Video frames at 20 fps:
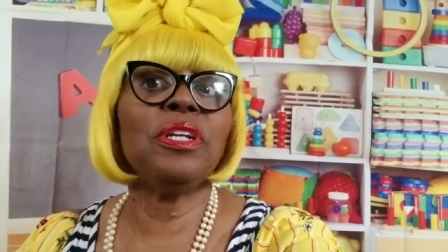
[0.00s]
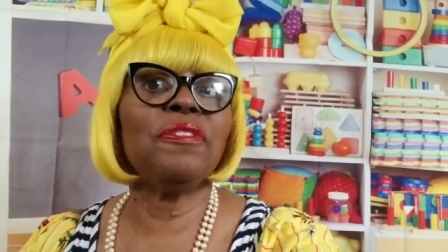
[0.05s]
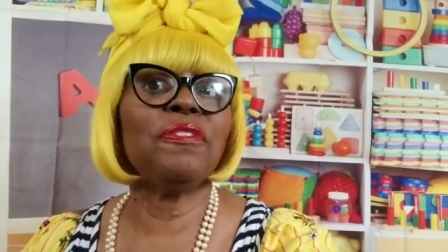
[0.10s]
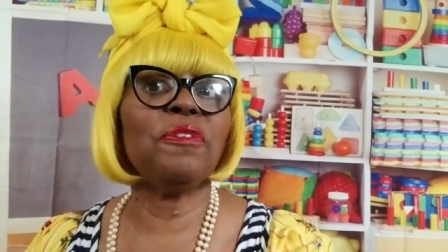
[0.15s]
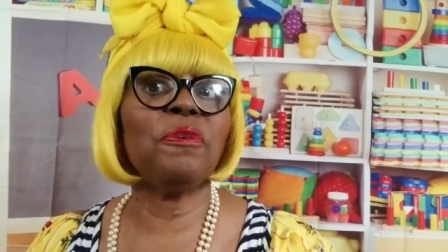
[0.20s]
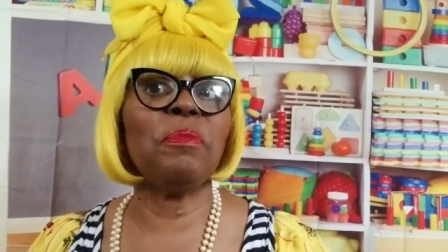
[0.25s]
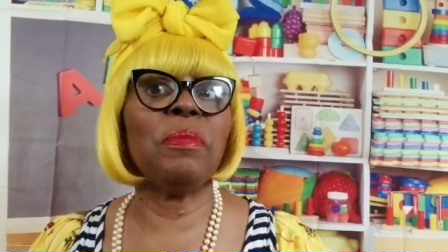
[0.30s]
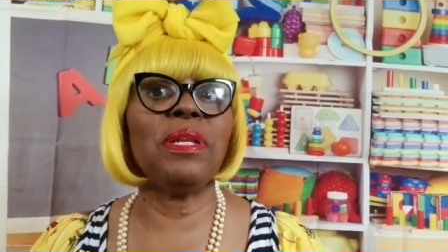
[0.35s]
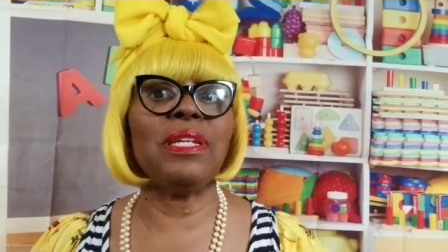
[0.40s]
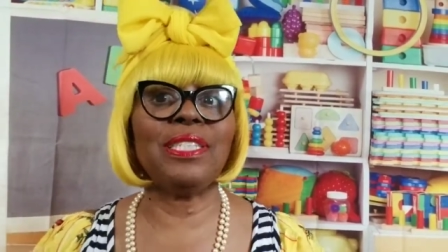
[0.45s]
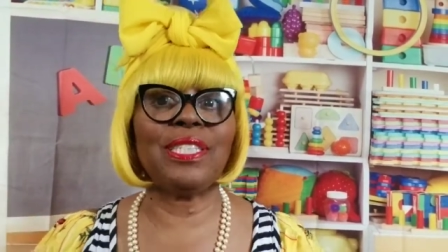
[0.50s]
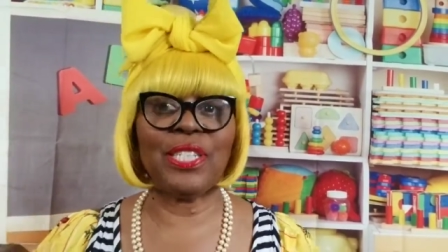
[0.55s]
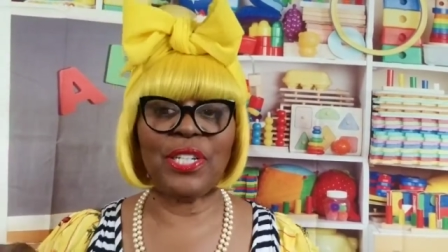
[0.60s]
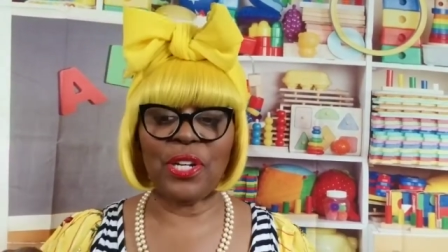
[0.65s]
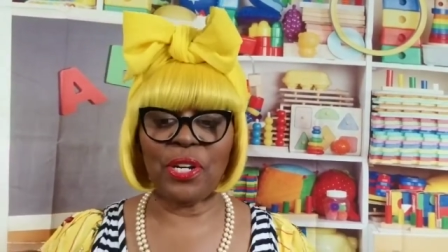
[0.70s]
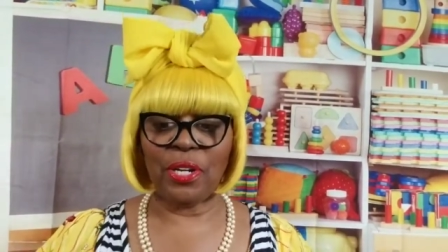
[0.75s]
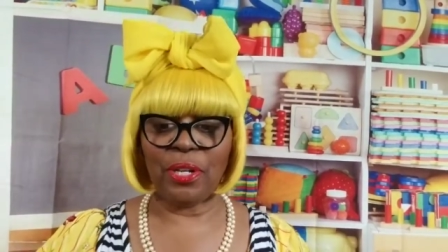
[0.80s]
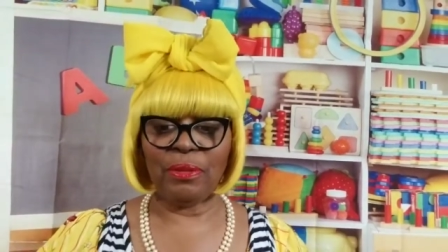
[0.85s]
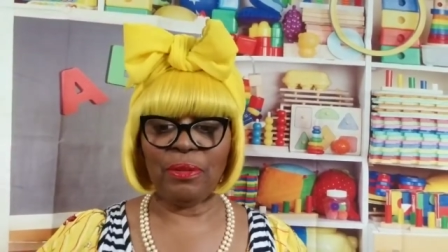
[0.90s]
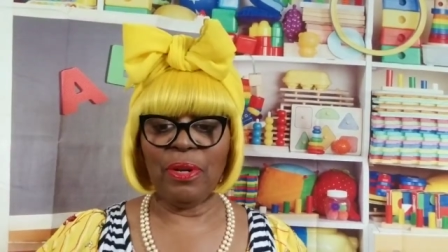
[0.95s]
it a few minutes
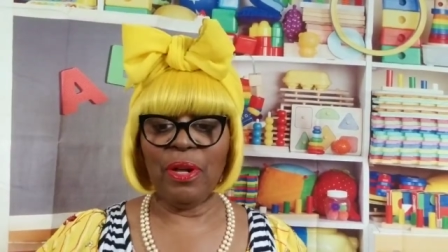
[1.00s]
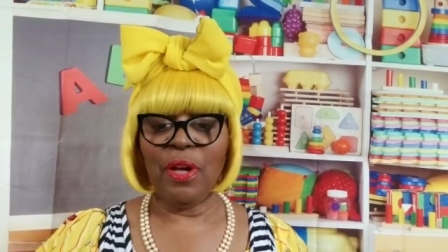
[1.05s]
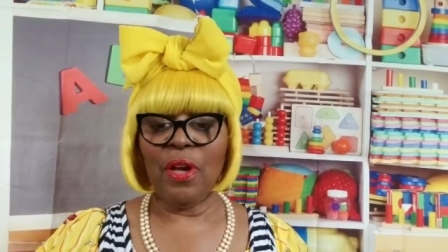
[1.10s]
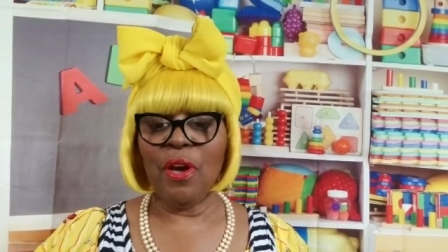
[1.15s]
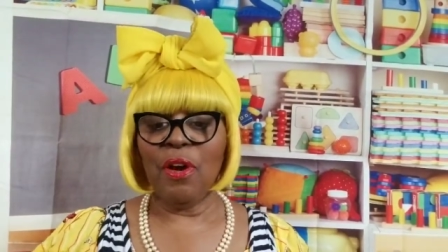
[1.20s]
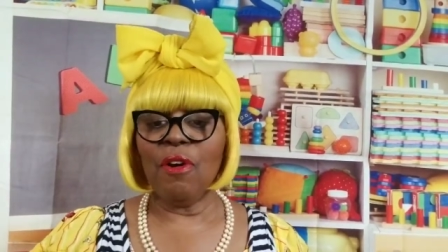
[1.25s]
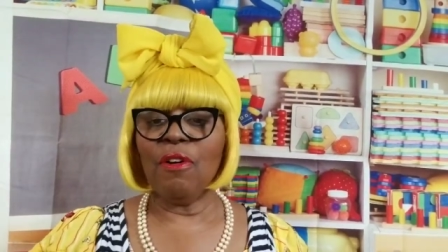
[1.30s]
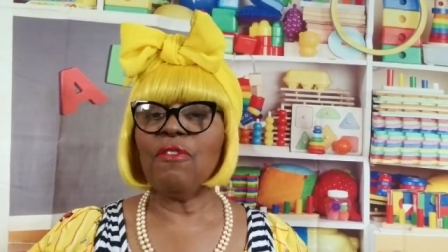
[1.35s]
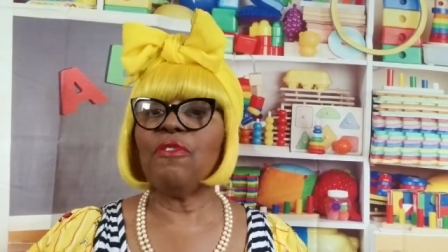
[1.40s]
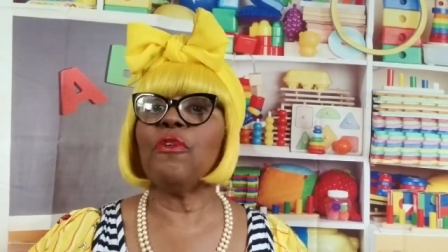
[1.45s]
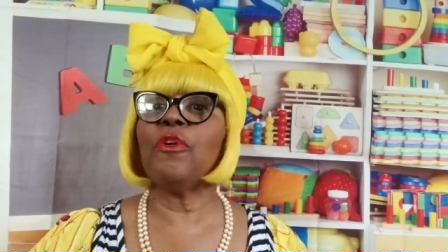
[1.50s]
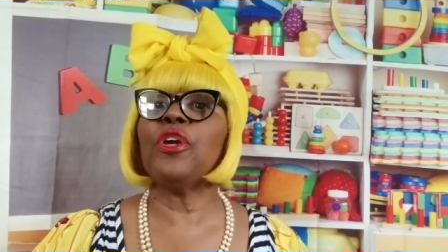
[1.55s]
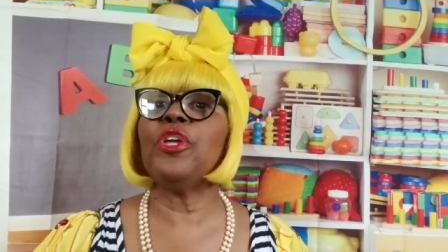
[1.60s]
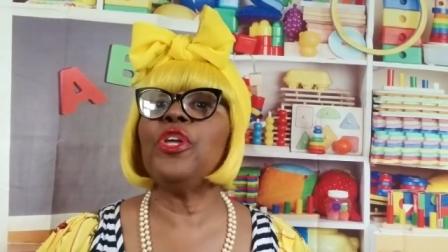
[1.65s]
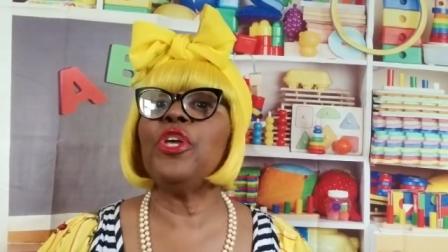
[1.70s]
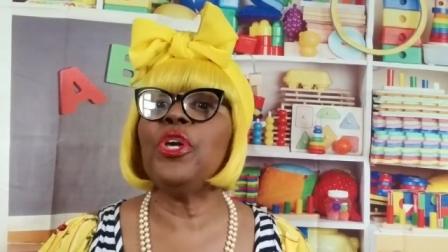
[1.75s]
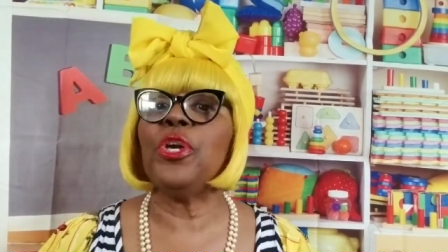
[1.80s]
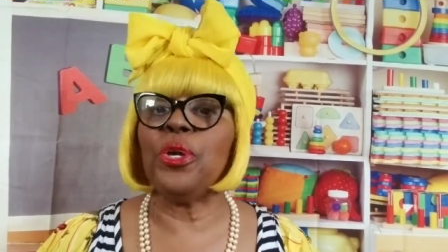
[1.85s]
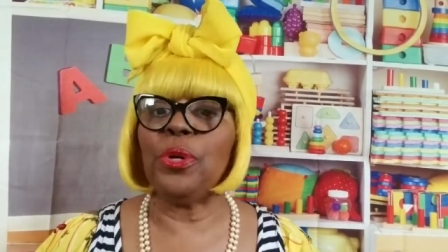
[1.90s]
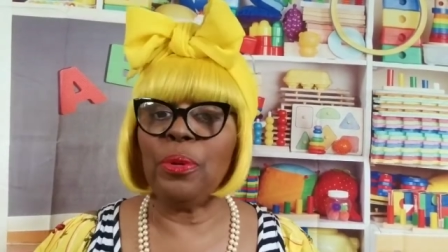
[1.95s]
ago for
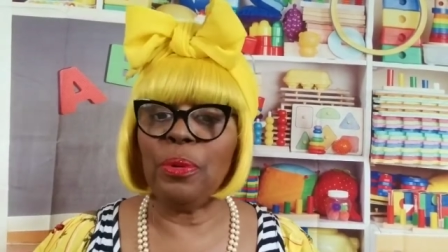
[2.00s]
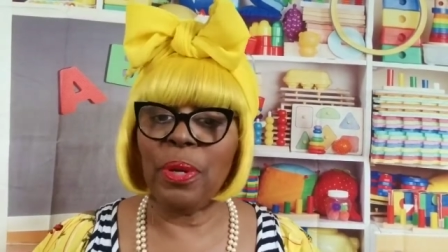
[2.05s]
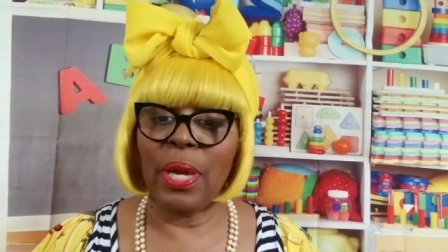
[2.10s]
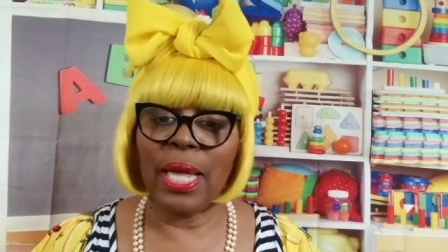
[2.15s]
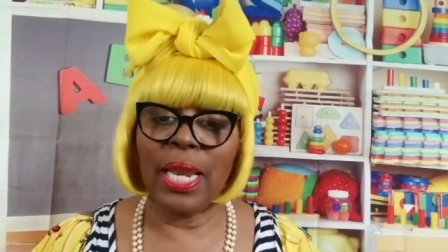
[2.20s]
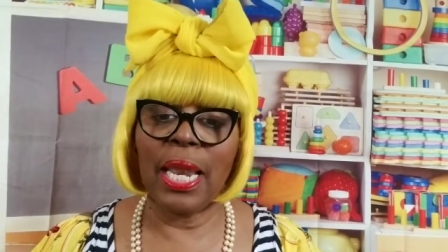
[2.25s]
you.